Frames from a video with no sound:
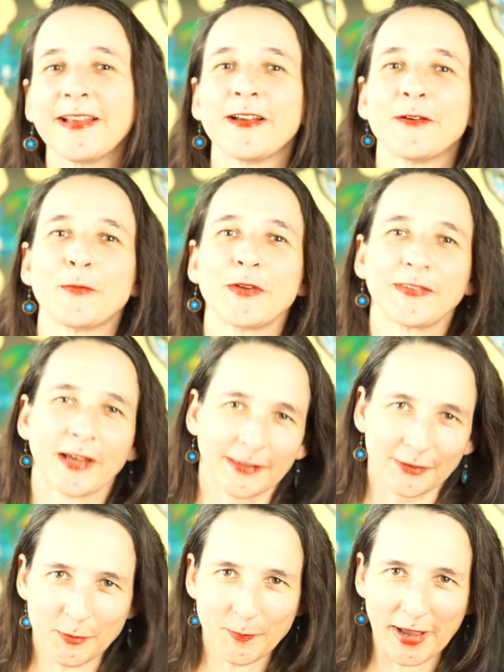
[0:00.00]
we sat
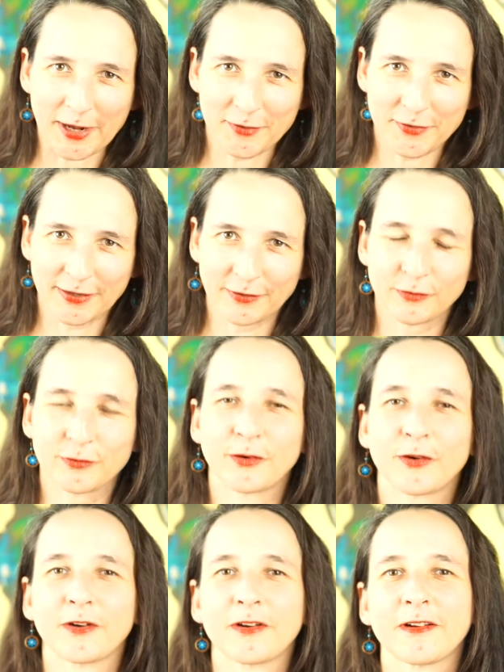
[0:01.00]
at the back of his
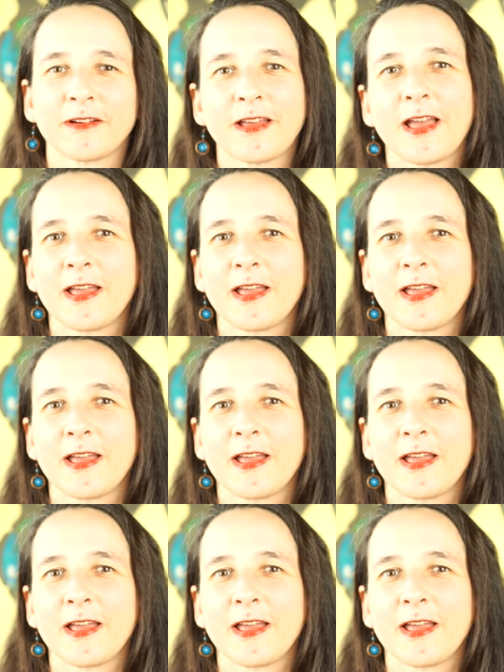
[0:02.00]
store.